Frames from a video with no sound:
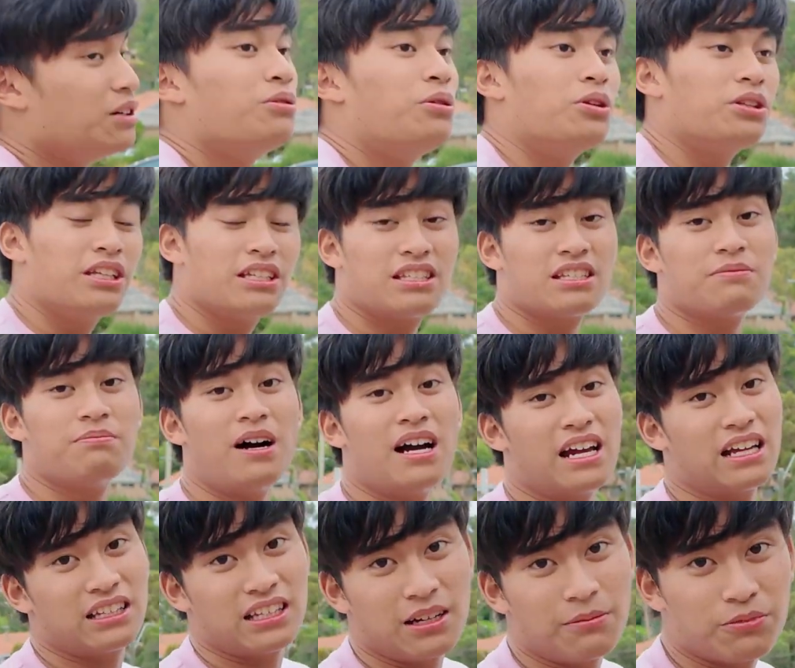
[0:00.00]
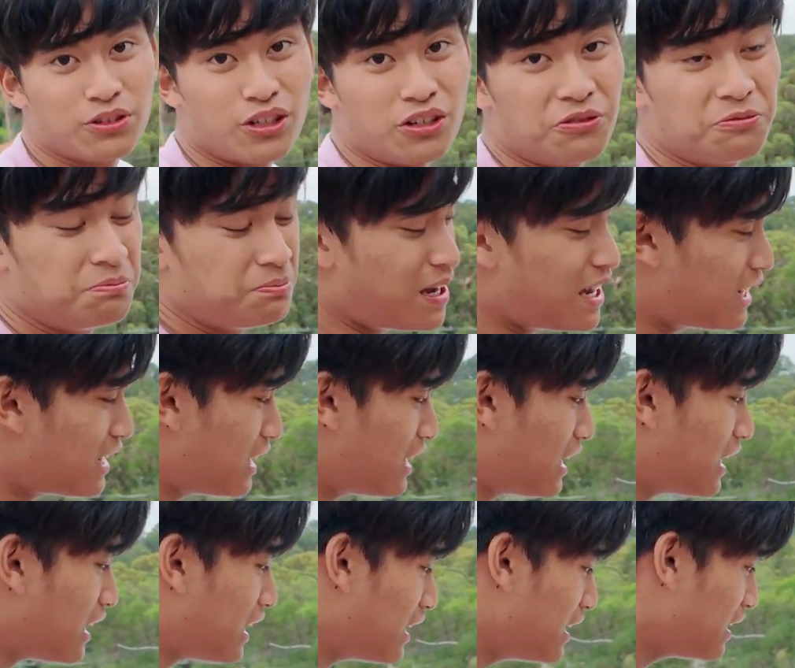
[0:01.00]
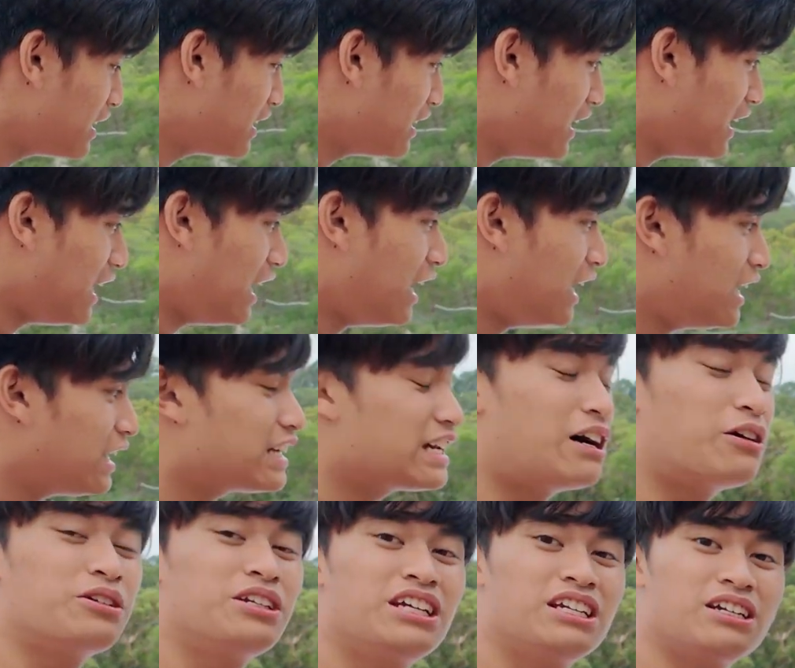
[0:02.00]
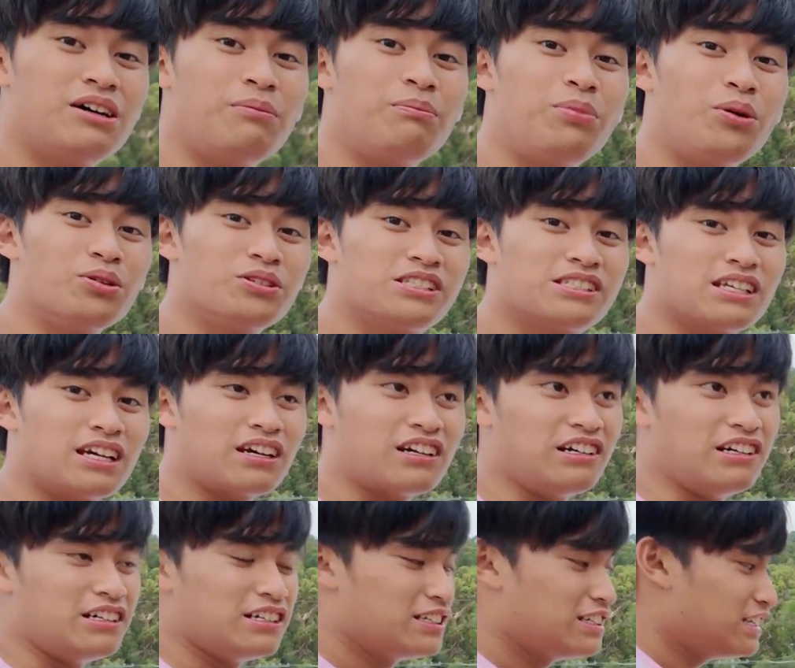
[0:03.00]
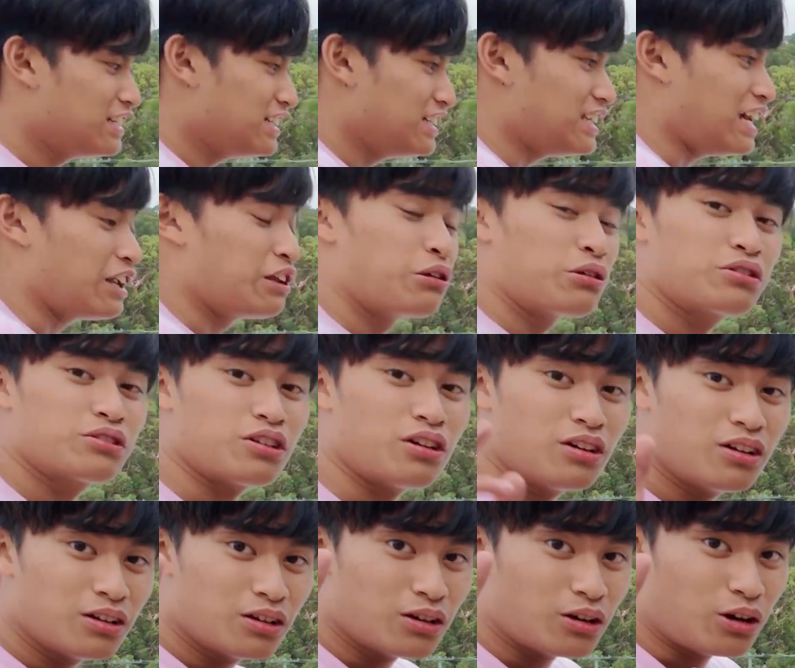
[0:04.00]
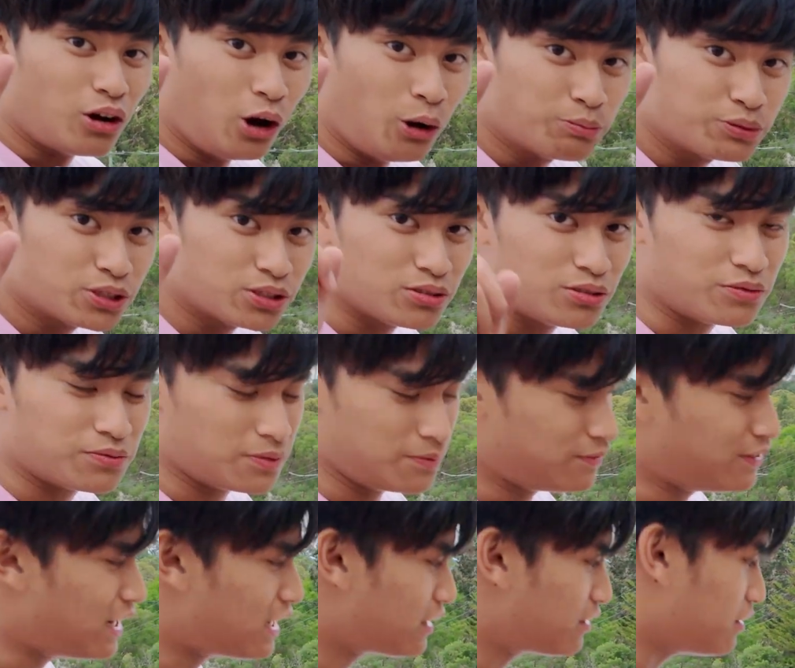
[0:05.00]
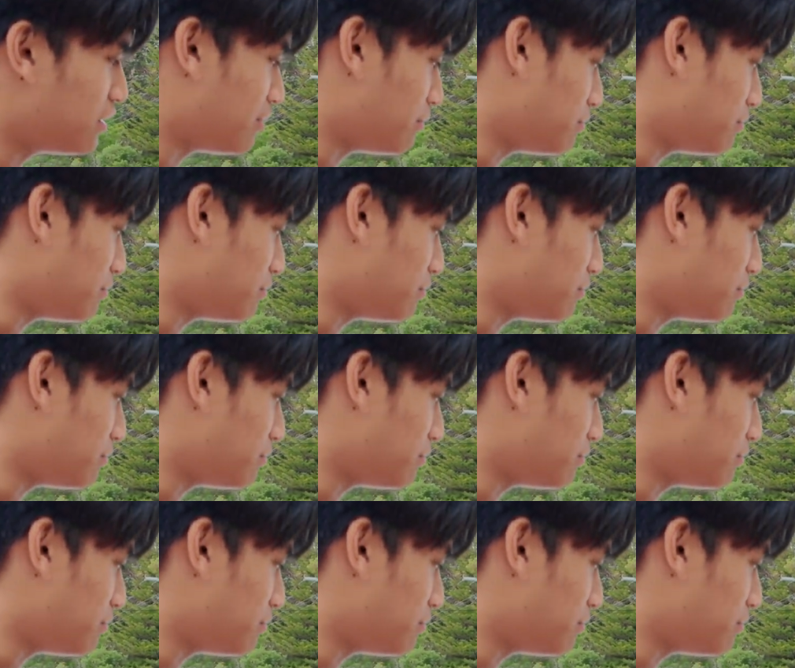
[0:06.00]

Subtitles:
is my attempt of making a Caldina board sticker that looked optional from factory.